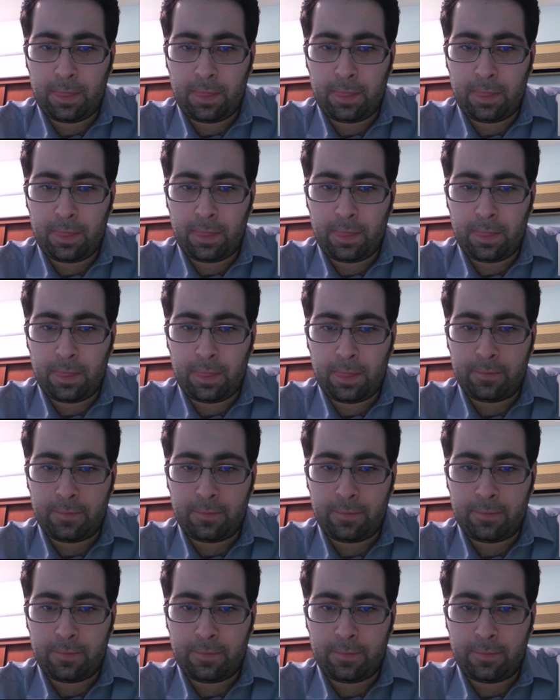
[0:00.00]
Okay,
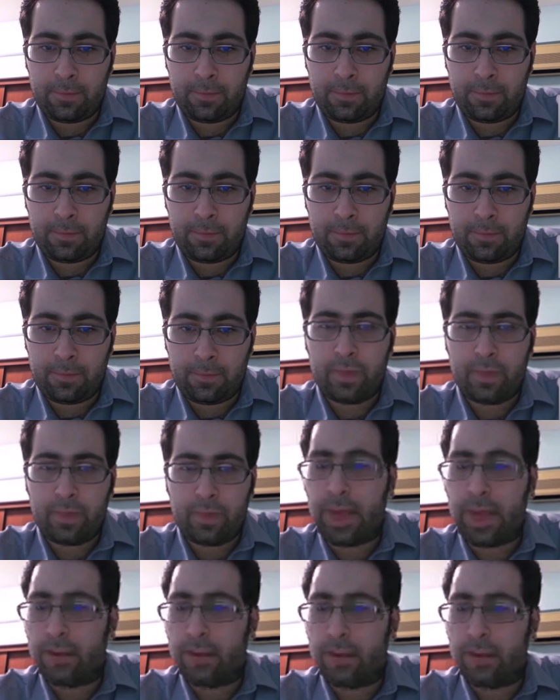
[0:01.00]
do you
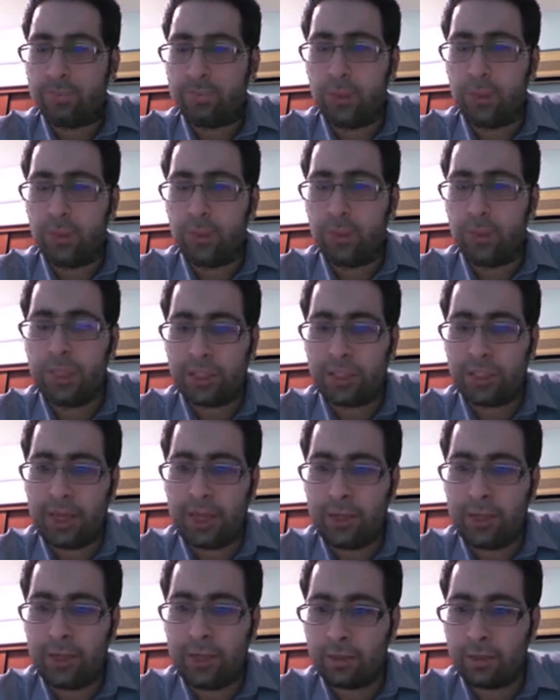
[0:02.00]
see my slide here?